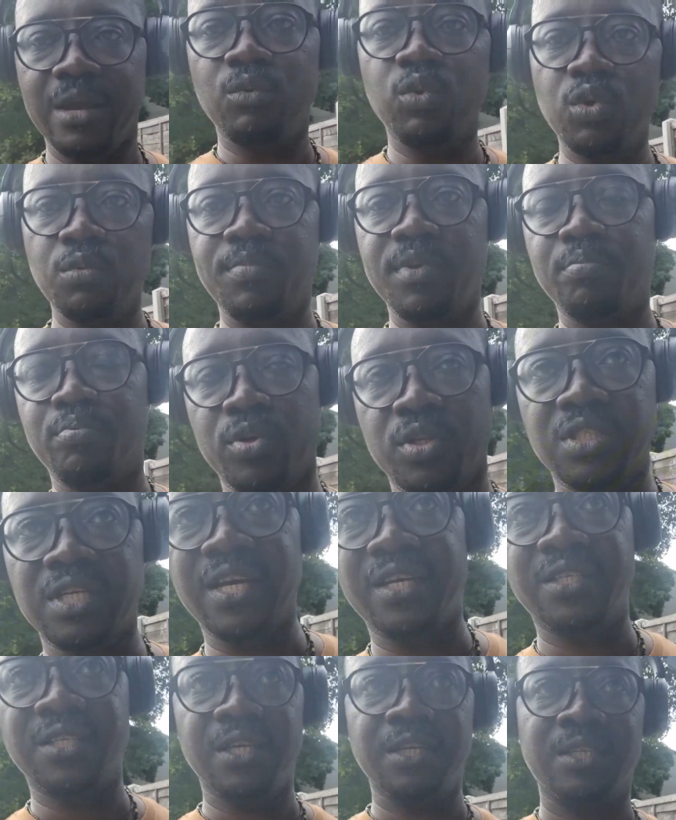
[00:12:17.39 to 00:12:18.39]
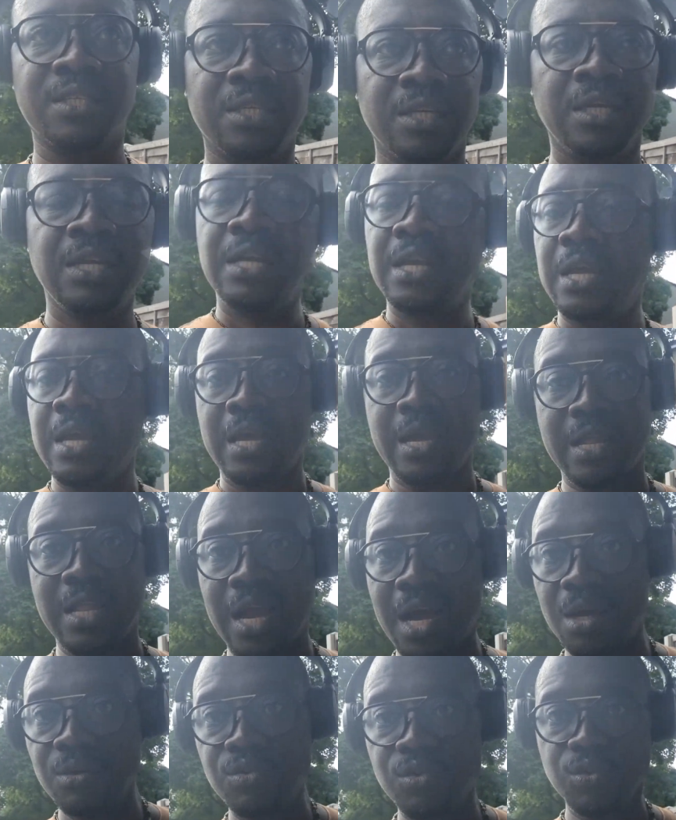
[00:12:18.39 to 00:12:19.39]
will be protected? And
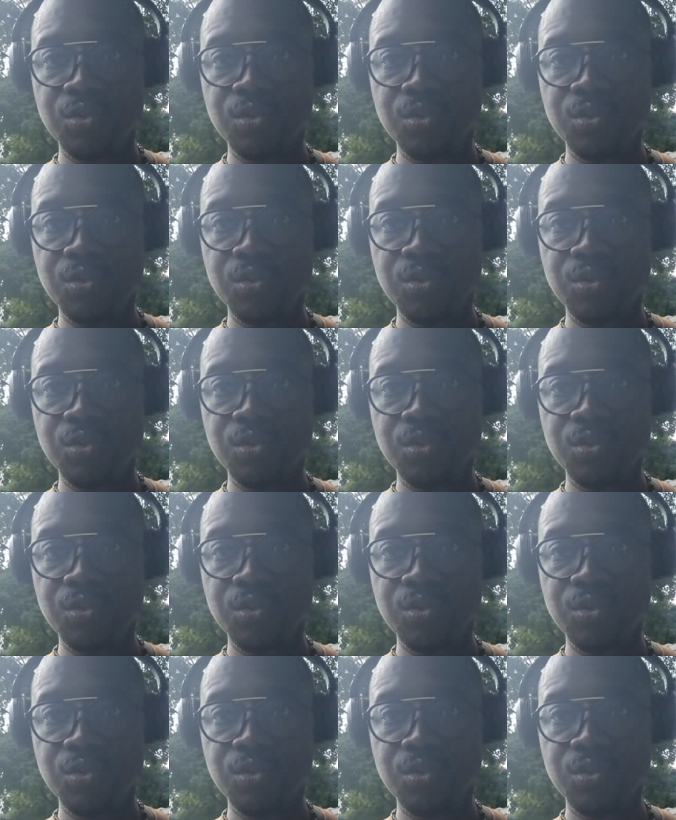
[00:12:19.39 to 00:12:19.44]
how do